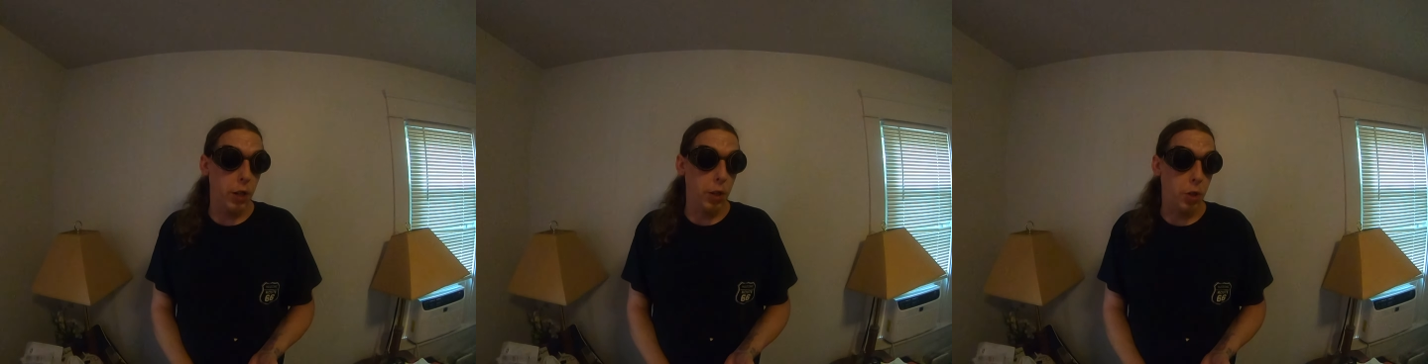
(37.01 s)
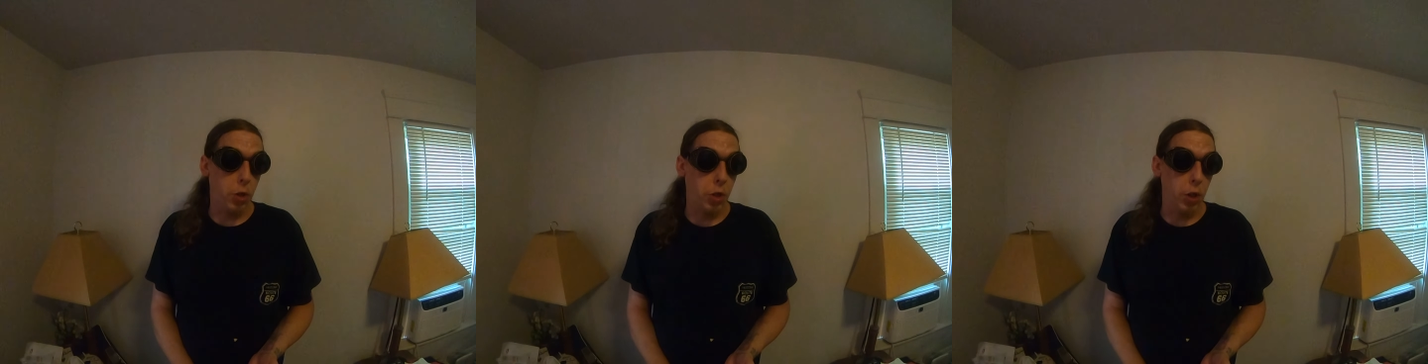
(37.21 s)

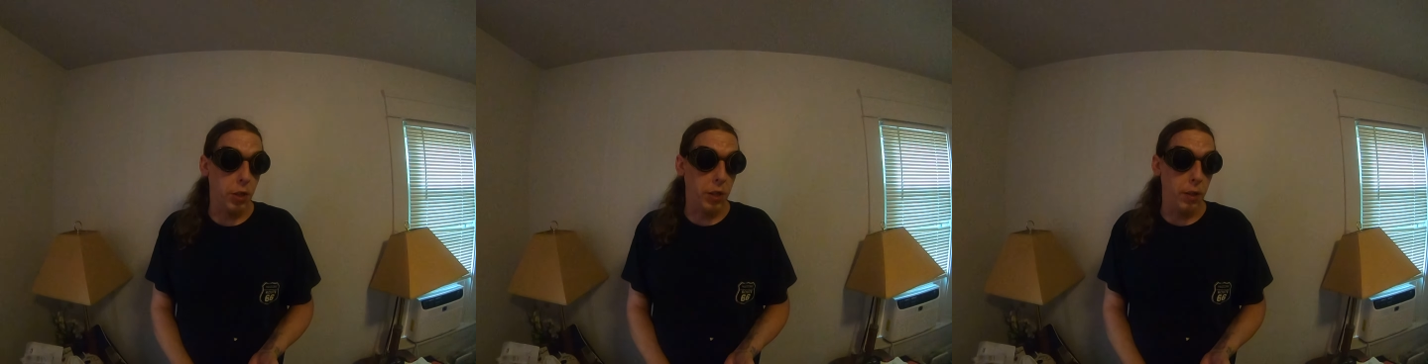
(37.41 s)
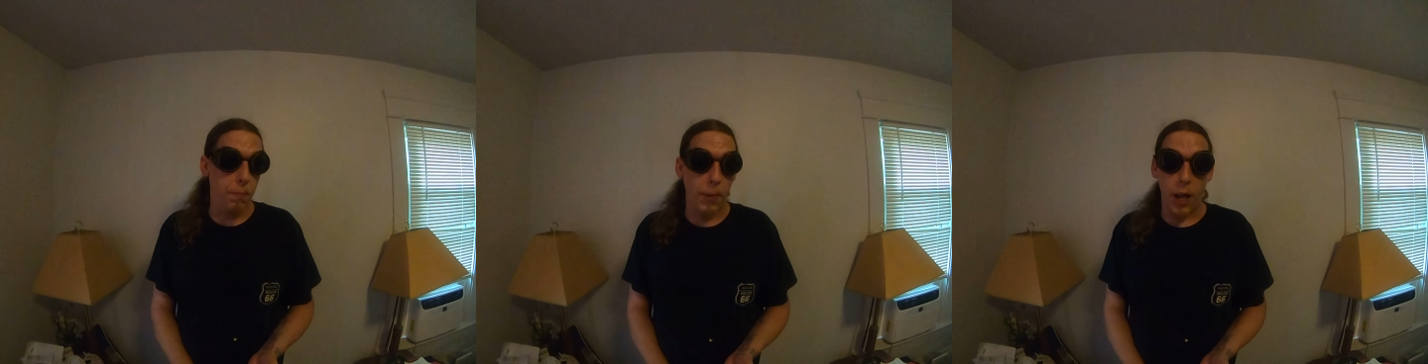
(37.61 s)
It's
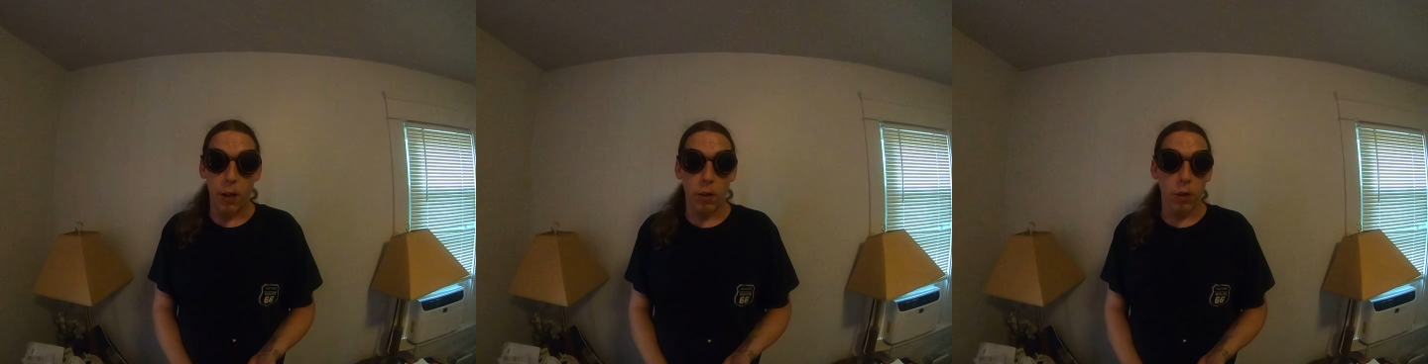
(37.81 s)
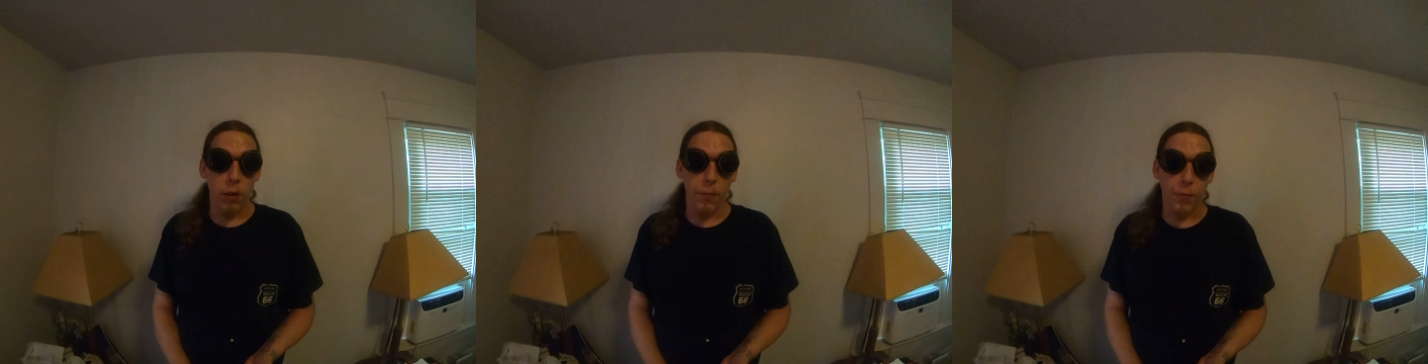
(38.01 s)
just a
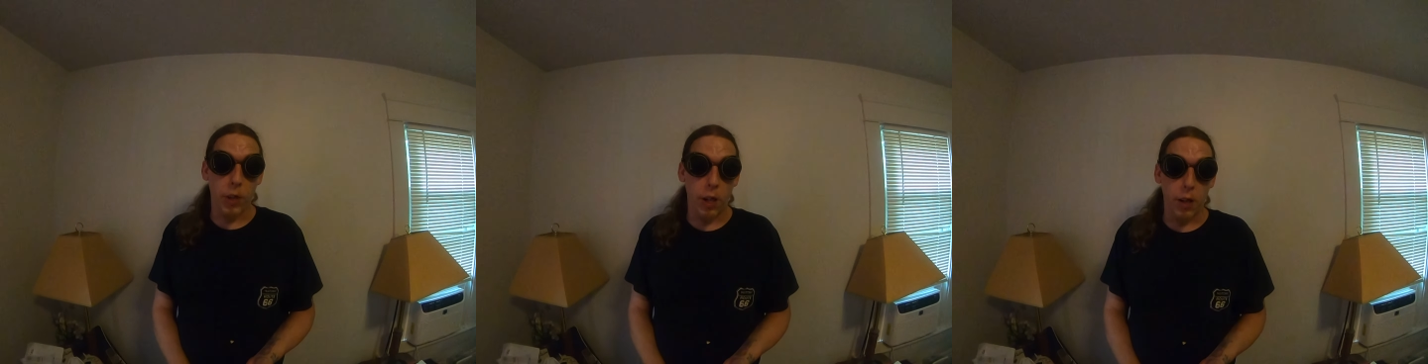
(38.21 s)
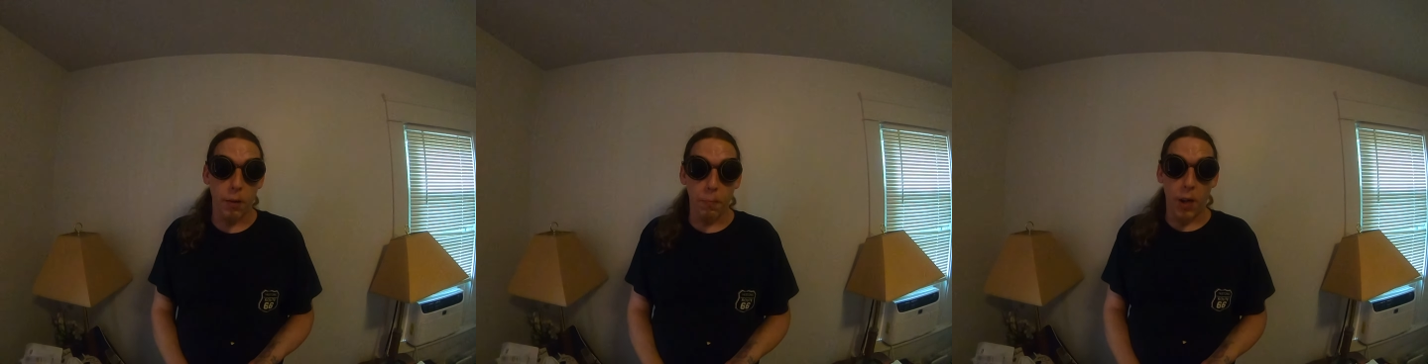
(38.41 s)
matter of
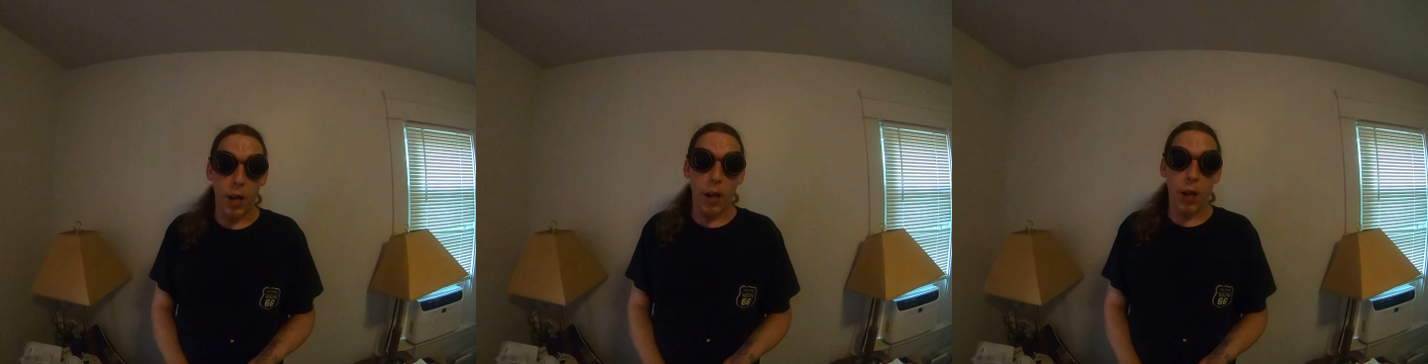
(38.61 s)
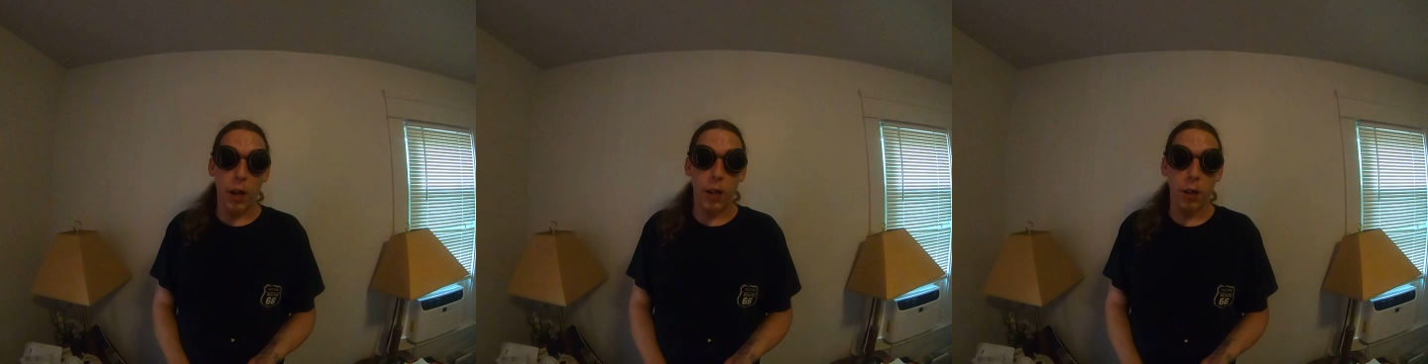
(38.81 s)
getting
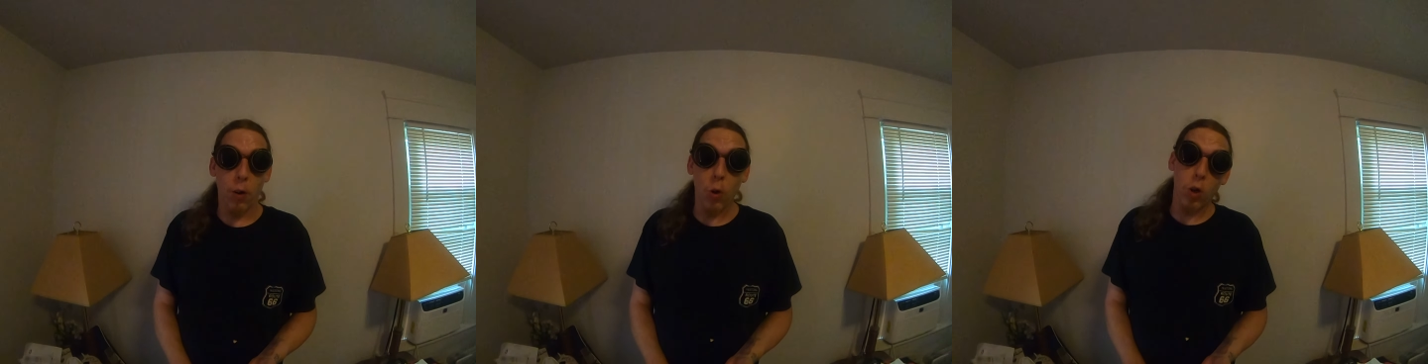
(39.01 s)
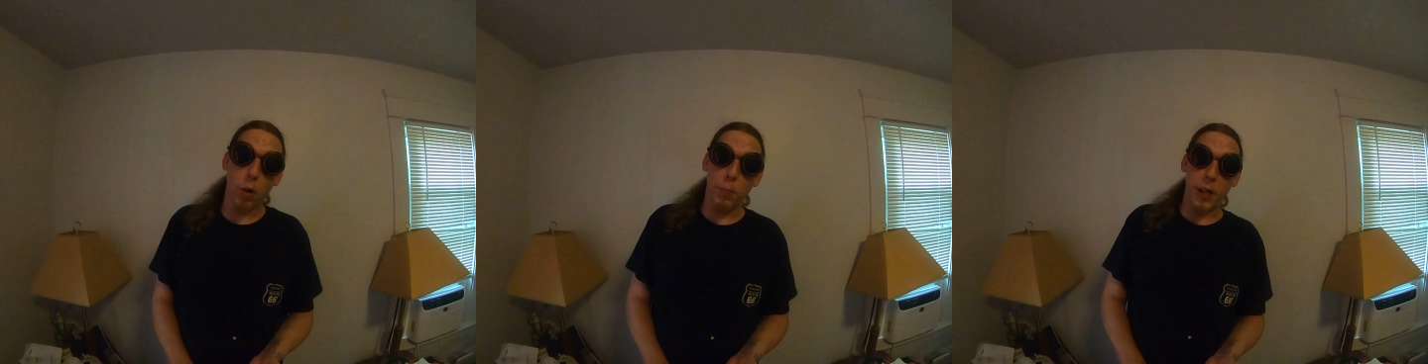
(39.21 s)
my
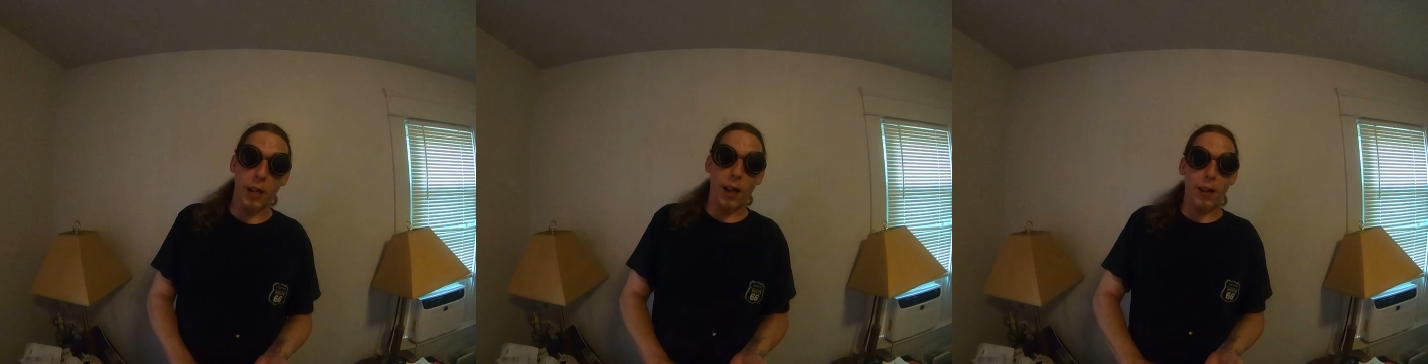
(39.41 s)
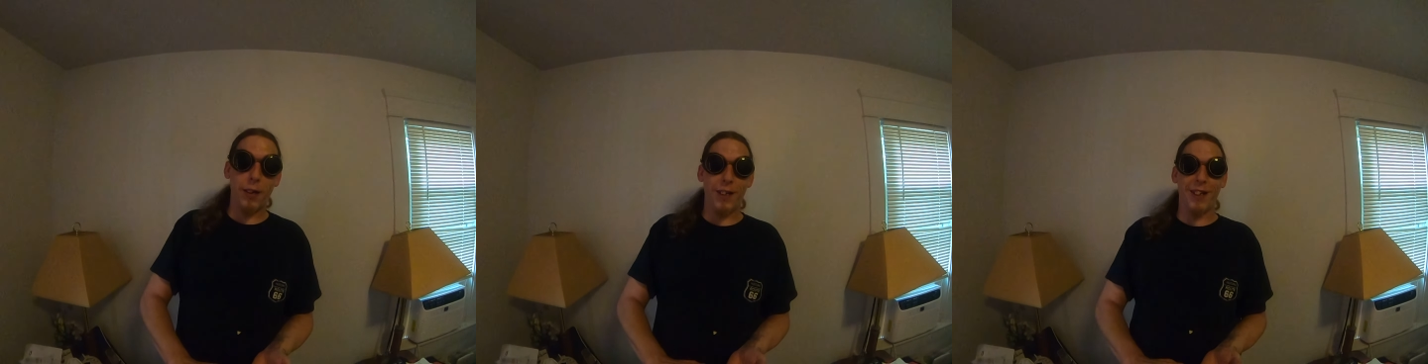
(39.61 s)

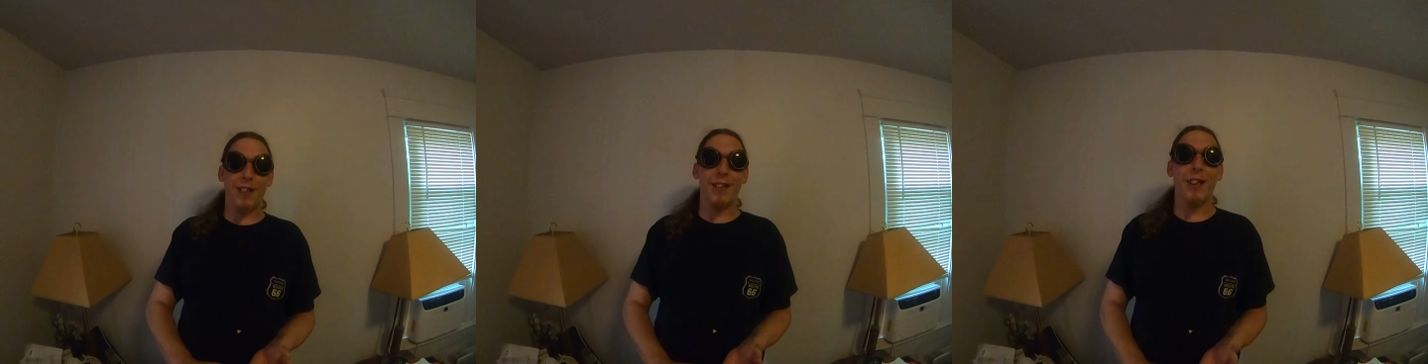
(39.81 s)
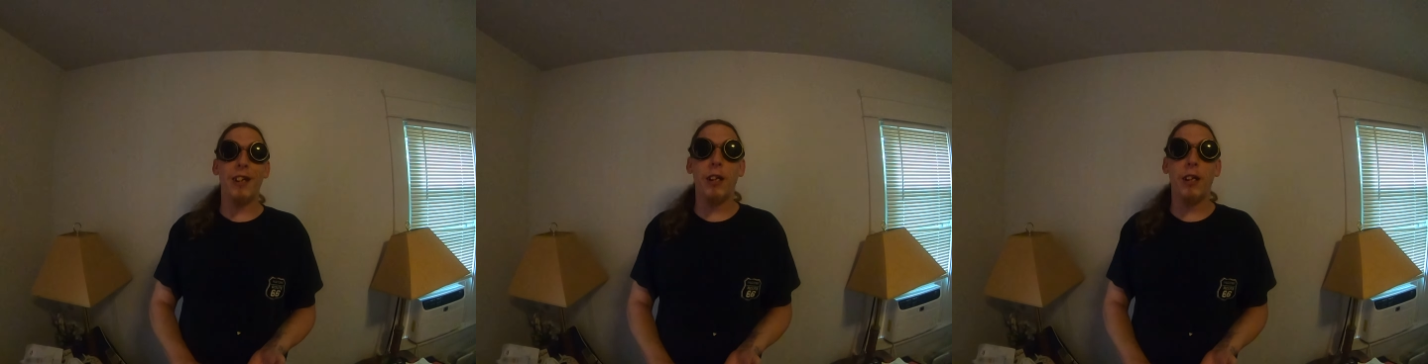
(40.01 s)
horribly edited